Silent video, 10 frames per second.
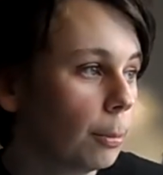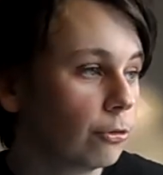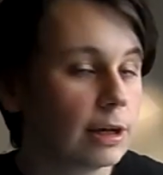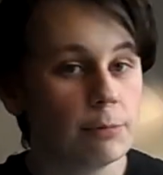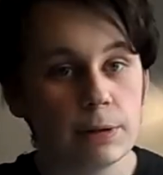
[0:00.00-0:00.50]

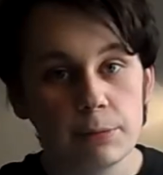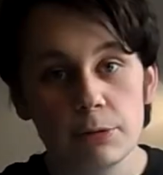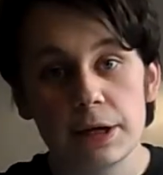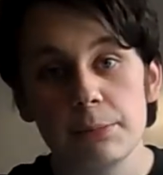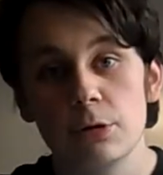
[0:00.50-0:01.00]
Obviously,
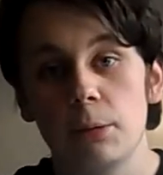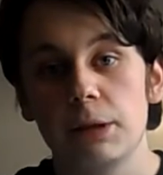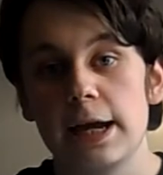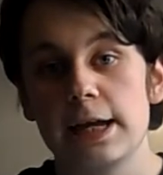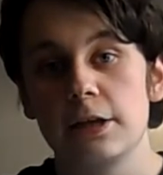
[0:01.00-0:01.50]
we will keep you
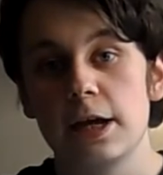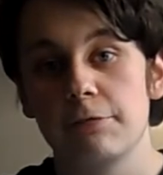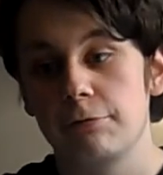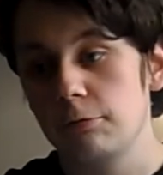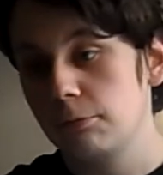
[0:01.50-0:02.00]
updated
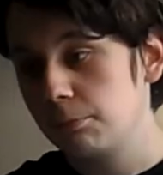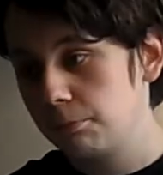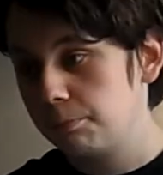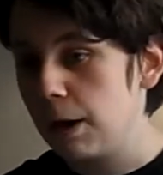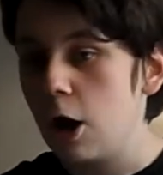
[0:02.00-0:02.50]
if
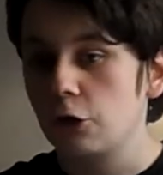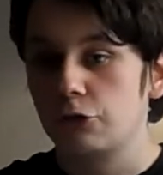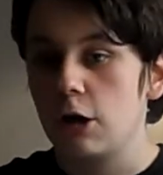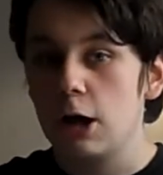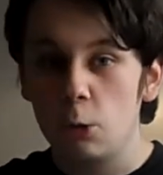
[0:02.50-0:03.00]

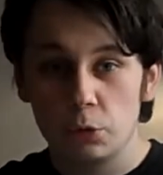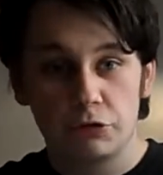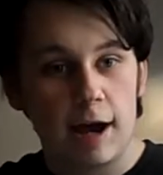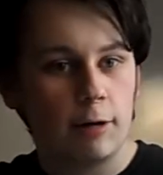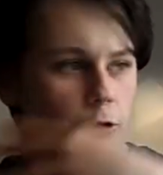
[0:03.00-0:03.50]
parks like
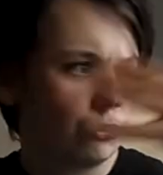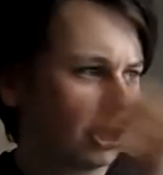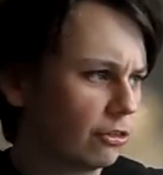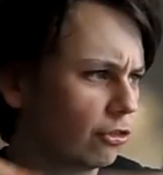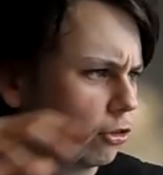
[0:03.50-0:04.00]
Alton
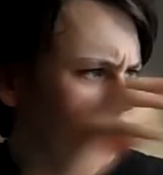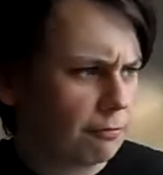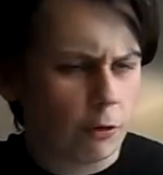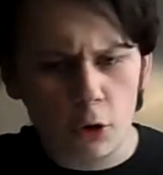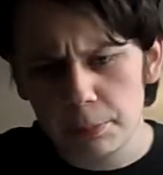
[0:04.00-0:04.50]
Towers, Chessington
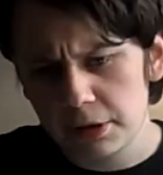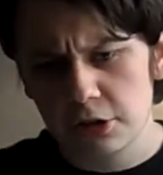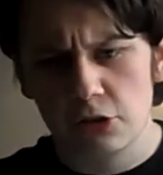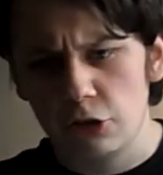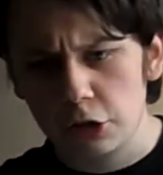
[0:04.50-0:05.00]
and Thorpe
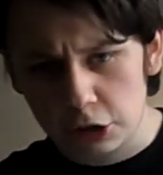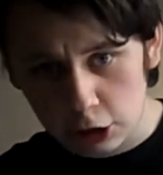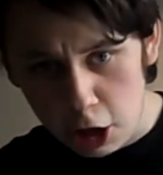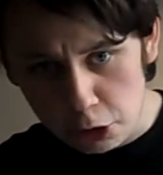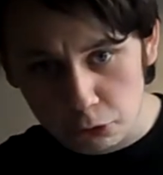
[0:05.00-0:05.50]
decide
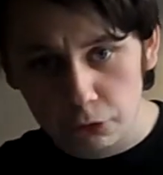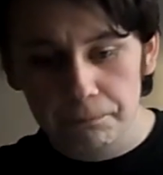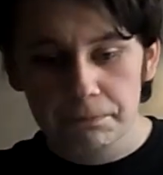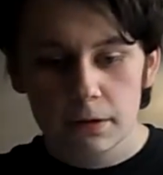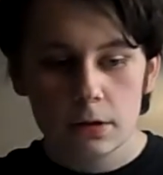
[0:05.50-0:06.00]
to close.